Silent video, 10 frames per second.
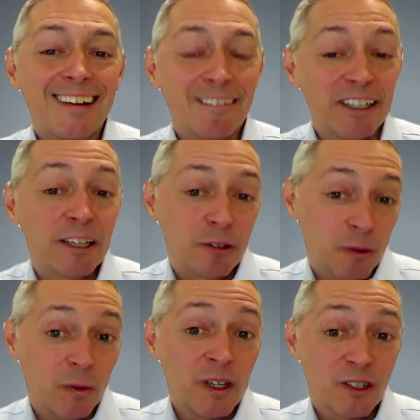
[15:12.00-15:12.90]
really
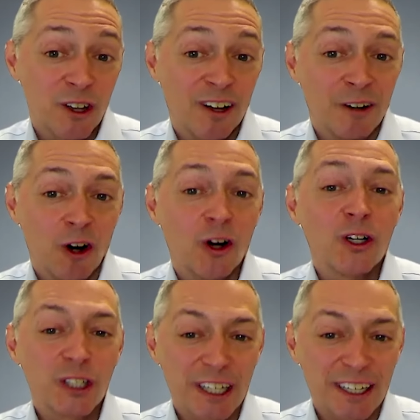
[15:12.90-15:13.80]
was an
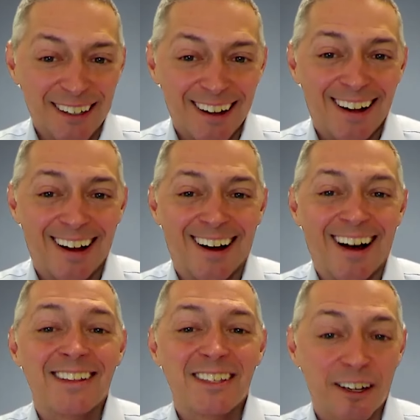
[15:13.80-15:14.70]
early
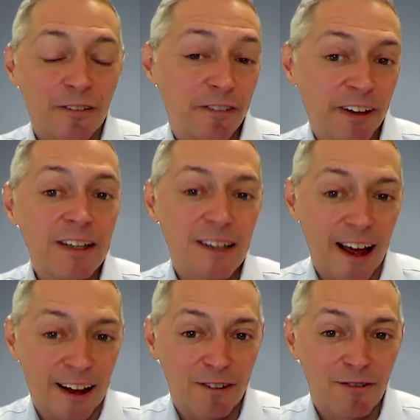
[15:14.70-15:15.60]
onset of
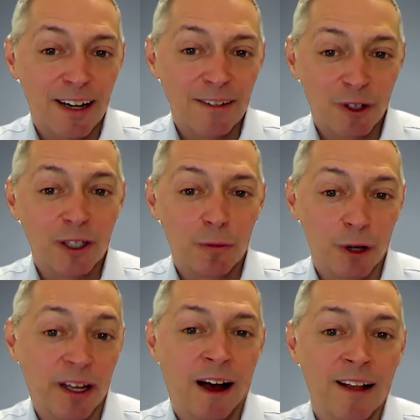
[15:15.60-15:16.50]
fintech, right? Really
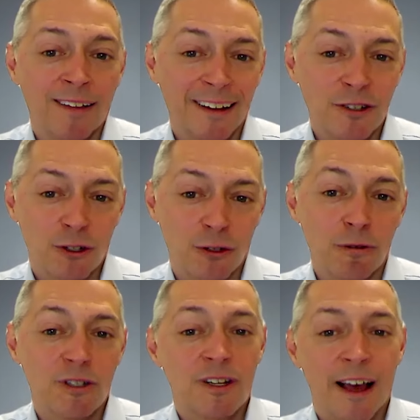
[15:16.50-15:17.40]
bringing online
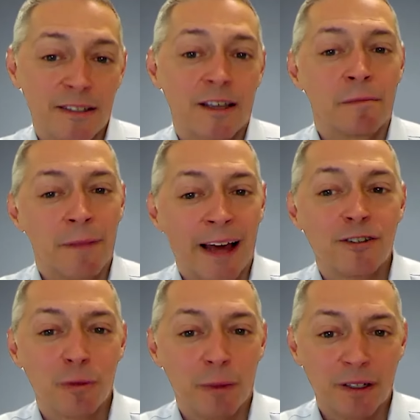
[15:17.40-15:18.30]
tools to asset
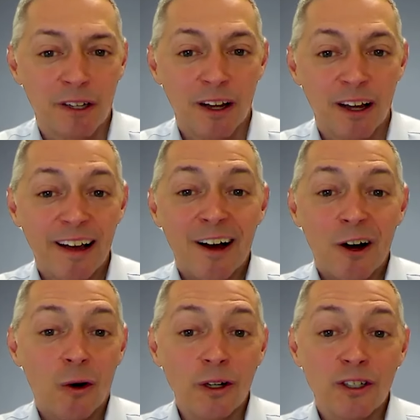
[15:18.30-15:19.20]
management.
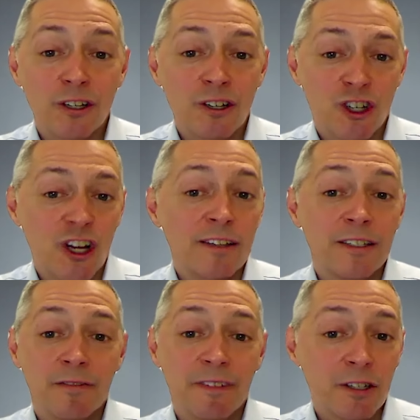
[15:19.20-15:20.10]
Or to
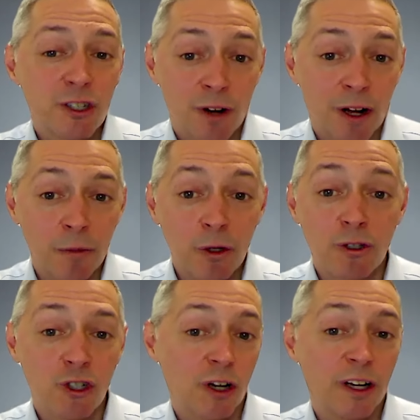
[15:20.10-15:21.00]
Shazi Visram, who
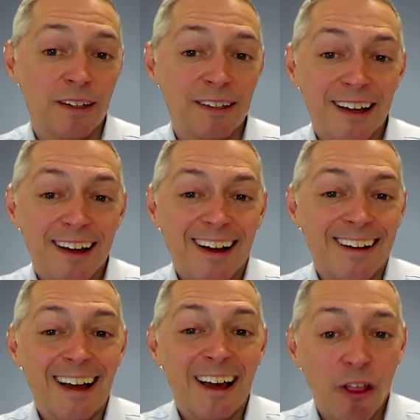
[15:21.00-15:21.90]
started
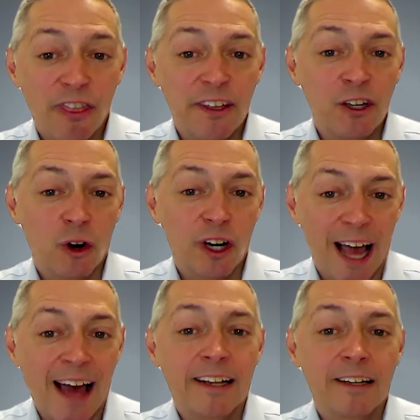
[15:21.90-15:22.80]
a healthy
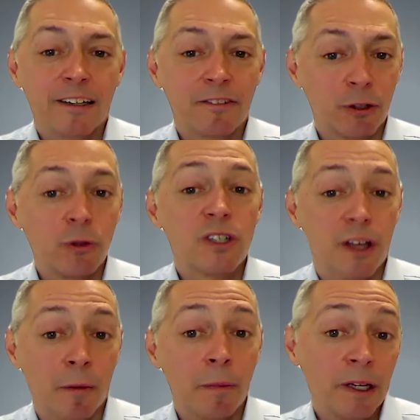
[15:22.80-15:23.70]
organic foods
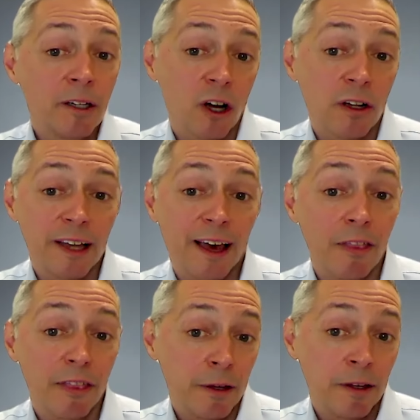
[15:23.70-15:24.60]
company called
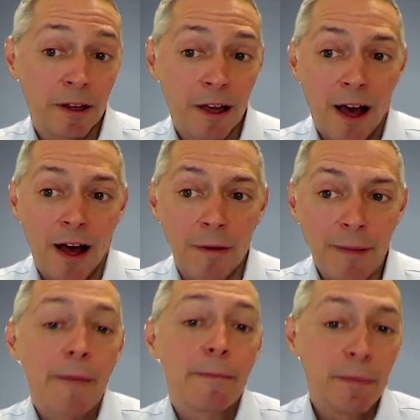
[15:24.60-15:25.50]
Healthy
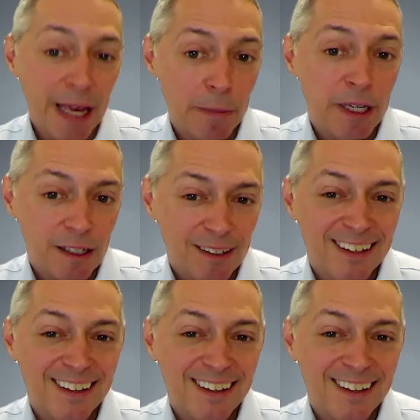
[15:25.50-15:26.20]
Happy Baby